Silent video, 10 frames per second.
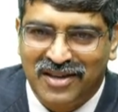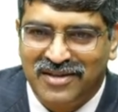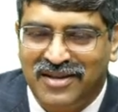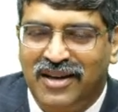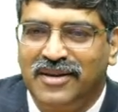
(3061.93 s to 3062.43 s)

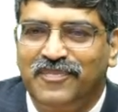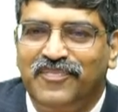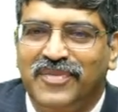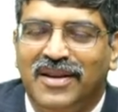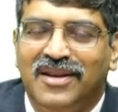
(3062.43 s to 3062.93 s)
is that
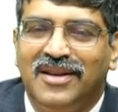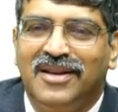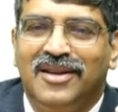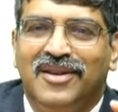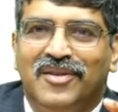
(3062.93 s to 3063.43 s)

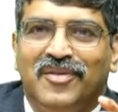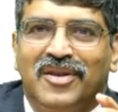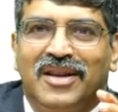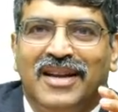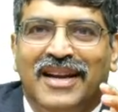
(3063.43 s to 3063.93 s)

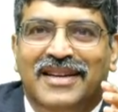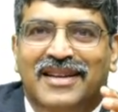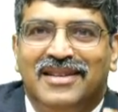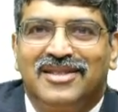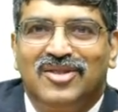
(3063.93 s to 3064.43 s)
it
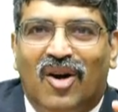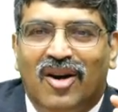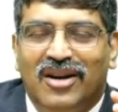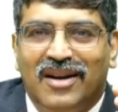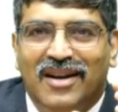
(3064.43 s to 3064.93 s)
does
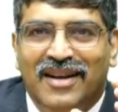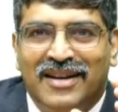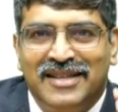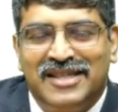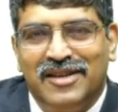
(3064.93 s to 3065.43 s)
not
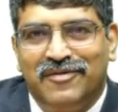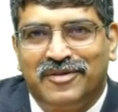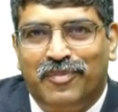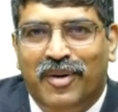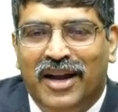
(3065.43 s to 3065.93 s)

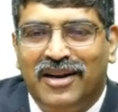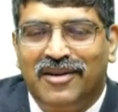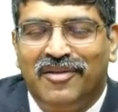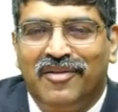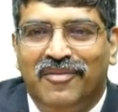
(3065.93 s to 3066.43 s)
receive blood
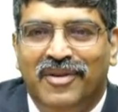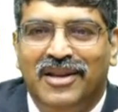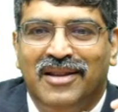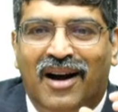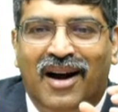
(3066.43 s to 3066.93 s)

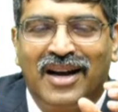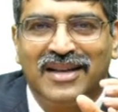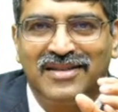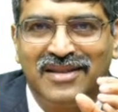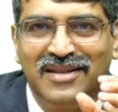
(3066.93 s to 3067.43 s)
when the
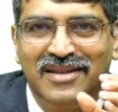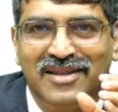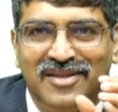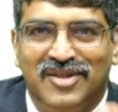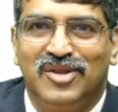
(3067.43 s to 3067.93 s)
heart is in
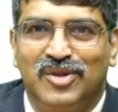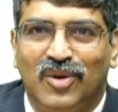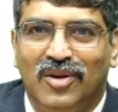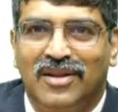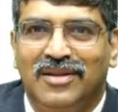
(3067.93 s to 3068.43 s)

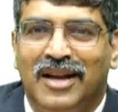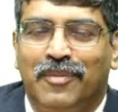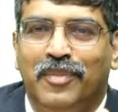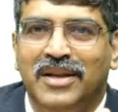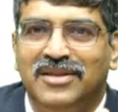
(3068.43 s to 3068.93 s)
systole.
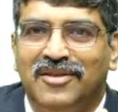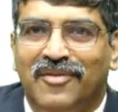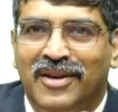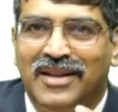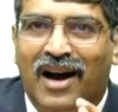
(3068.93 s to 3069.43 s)
That means
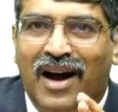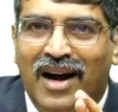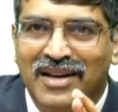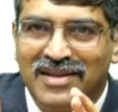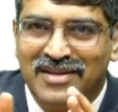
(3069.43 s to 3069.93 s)
when the
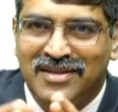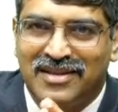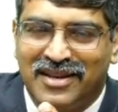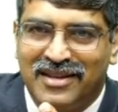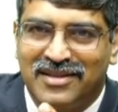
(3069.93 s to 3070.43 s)
heart is
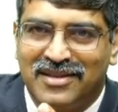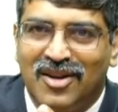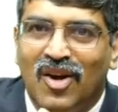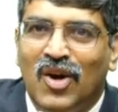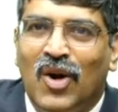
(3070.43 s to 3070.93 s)
stressed,
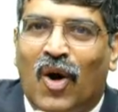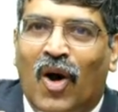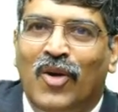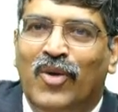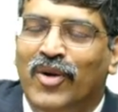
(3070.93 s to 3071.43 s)

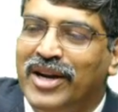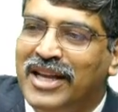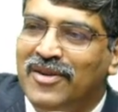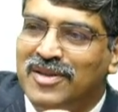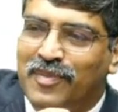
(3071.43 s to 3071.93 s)
although it
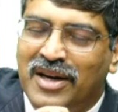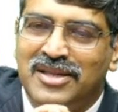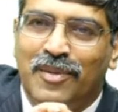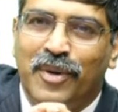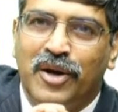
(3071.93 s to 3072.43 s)
gives blood
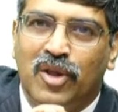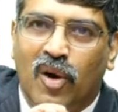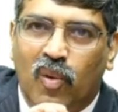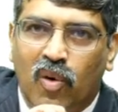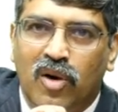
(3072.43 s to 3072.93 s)
supply to the
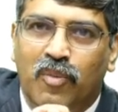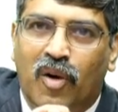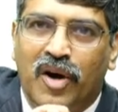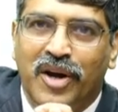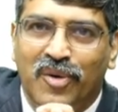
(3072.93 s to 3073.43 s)
whole
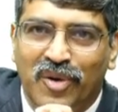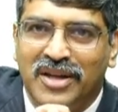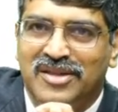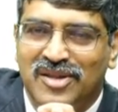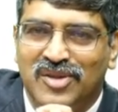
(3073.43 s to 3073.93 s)
body
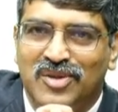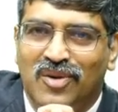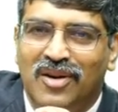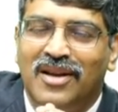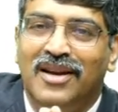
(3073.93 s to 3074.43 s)
during
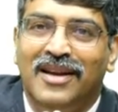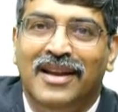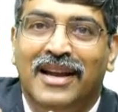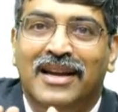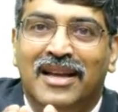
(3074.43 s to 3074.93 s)
systole,
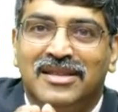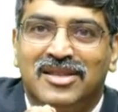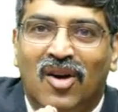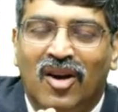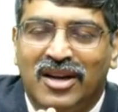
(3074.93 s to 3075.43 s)
it does
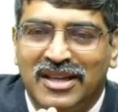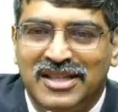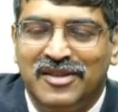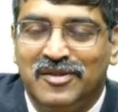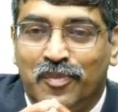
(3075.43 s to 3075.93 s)
not
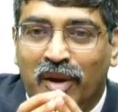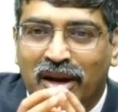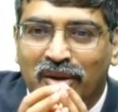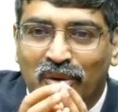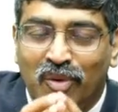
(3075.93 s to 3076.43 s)
receive
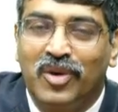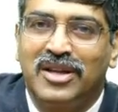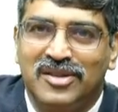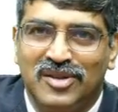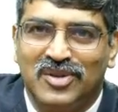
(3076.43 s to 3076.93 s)
blood
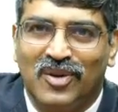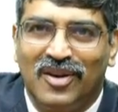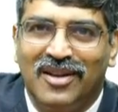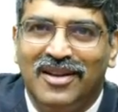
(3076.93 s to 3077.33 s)
during systole.